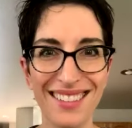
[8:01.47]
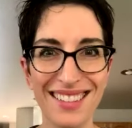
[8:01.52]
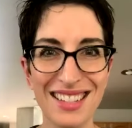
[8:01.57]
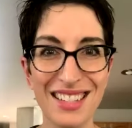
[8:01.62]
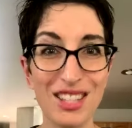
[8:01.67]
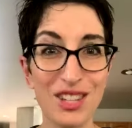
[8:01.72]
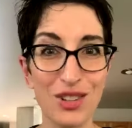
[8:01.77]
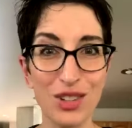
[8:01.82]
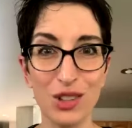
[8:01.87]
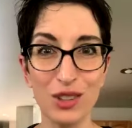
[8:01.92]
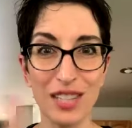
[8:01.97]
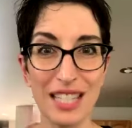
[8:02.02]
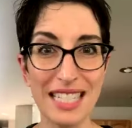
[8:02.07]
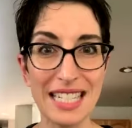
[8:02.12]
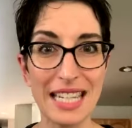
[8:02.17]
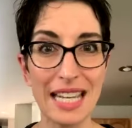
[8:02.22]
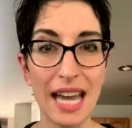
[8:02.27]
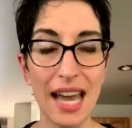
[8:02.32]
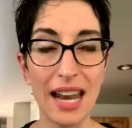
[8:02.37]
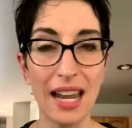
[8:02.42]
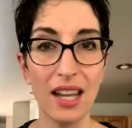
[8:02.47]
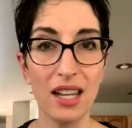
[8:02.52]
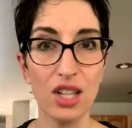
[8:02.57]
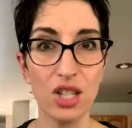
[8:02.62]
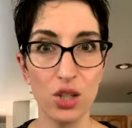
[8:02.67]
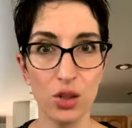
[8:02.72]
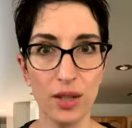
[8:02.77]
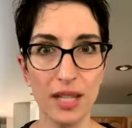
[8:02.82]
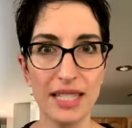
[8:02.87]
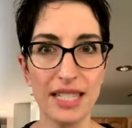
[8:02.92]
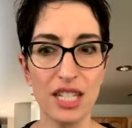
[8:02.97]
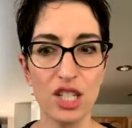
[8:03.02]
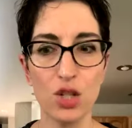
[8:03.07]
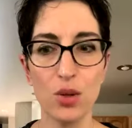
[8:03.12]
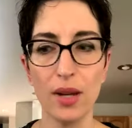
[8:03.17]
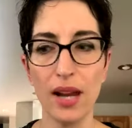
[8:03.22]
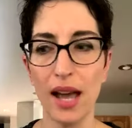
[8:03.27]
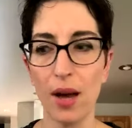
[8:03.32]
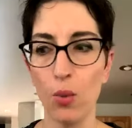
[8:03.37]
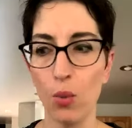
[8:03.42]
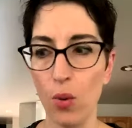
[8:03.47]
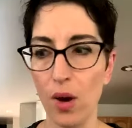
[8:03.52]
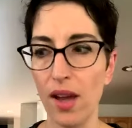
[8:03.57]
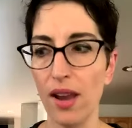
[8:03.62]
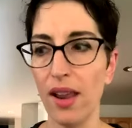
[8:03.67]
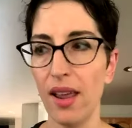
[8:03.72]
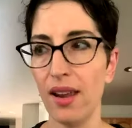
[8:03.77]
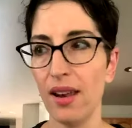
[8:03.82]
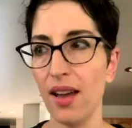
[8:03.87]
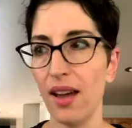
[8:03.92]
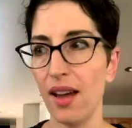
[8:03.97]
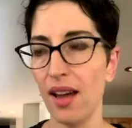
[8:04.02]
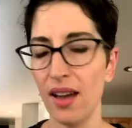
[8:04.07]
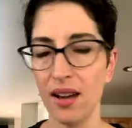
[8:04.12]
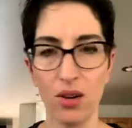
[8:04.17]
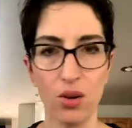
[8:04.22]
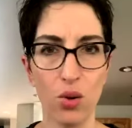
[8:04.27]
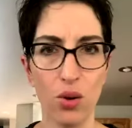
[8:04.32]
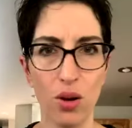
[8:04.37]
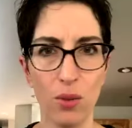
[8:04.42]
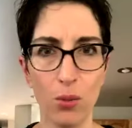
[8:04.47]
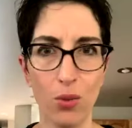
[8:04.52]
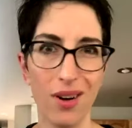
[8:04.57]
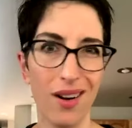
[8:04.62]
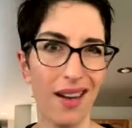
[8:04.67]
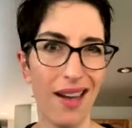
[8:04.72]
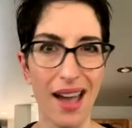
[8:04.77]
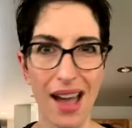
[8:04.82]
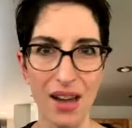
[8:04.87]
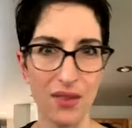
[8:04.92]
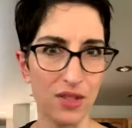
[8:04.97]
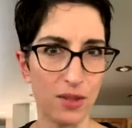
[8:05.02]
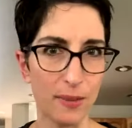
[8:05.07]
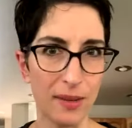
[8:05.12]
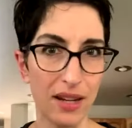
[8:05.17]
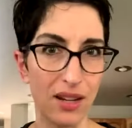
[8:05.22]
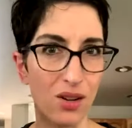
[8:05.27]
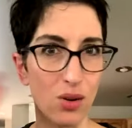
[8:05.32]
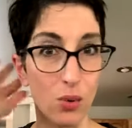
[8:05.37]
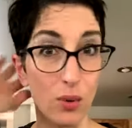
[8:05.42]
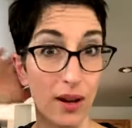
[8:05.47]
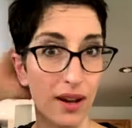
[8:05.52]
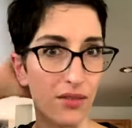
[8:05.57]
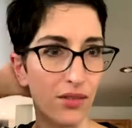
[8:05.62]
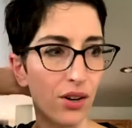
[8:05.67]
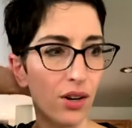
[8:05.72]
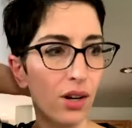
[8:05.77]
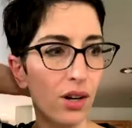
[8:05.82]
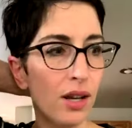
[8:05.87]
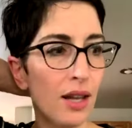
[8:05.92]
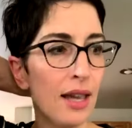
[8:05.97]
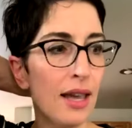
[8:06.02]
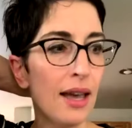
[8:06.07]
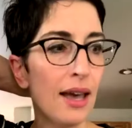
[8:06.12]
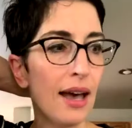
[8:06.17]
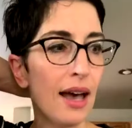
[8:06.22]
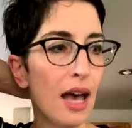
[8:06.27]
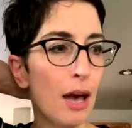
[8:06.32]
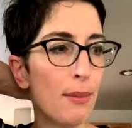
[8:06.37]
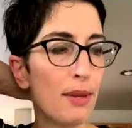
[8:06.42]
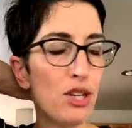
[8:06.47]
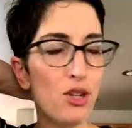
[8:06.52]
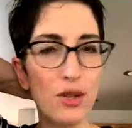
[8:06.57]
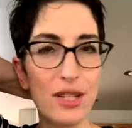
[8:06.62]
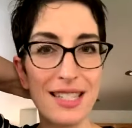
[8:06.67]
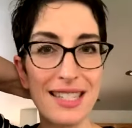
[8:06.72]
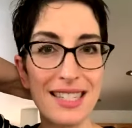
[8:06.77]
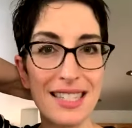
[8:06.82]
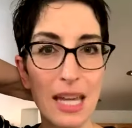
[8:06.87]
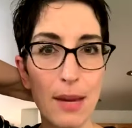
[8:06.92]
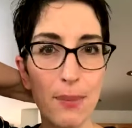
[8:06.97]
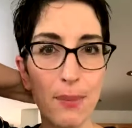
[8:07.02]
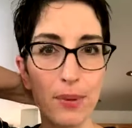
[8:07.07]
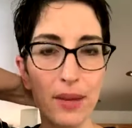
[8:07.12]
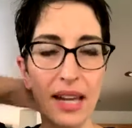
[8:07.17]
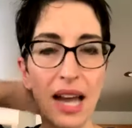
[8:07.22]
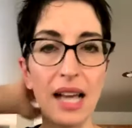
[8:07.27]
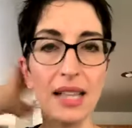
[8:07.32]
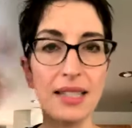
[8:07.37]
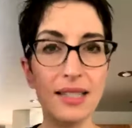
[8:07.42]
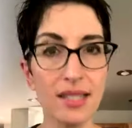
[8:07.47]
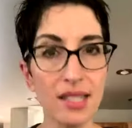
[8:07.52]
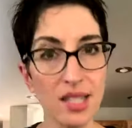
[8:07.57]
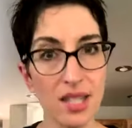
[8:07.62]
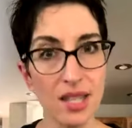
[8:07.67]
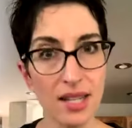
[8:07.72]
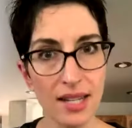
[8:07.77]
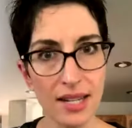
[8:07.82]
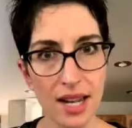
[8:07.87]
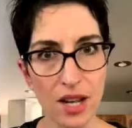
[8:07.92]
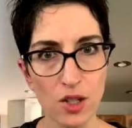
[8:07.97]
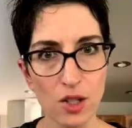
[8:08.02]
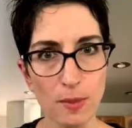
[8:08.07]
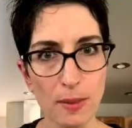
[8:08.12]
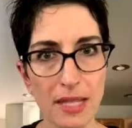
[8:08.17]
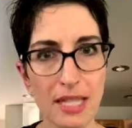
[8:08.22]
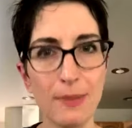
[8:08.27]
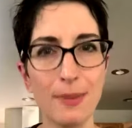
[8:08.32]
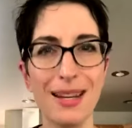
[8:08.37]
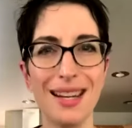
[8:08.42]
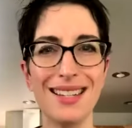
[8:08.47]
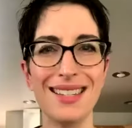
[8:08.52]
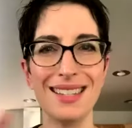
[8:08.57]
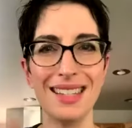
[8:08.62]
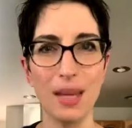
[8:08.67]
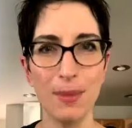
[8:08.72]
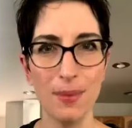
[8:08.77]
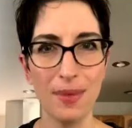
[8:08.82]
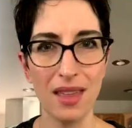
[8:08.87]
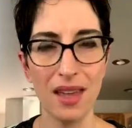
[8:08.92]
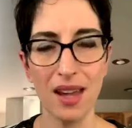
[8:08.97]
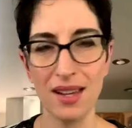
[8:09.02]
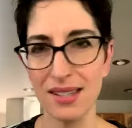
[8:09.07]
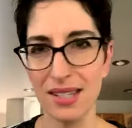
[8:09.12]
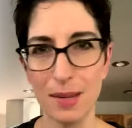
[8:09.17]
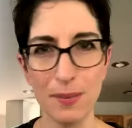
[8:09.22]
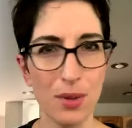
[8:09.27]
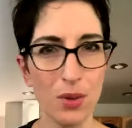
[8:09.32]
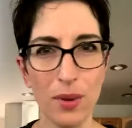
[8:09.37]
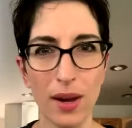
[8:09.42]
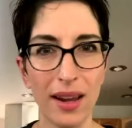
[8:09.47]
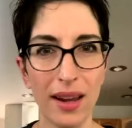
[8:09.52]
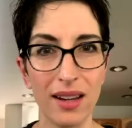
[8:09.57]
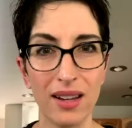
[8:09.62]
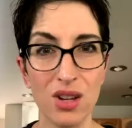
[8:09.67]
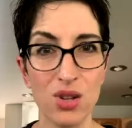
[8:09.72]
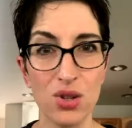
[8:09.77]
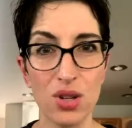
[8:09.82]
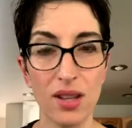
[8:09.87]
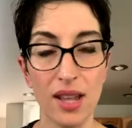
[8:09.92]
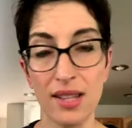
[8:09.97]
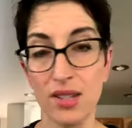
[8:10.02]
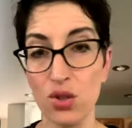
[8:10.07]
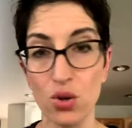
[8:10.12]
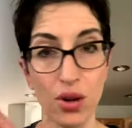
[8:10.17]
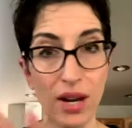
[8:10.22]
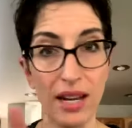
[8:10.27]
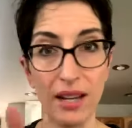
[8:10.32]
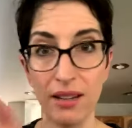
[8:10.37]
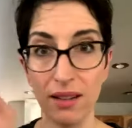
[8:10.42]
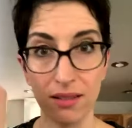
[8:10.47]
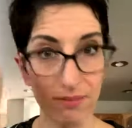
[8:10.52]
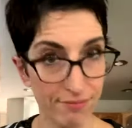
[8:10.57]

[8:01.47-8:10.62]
So you're listening to it at 1.5 speed or whatever. And you can skip, like, I listen to the announcements, but I skip the recognition. That's great.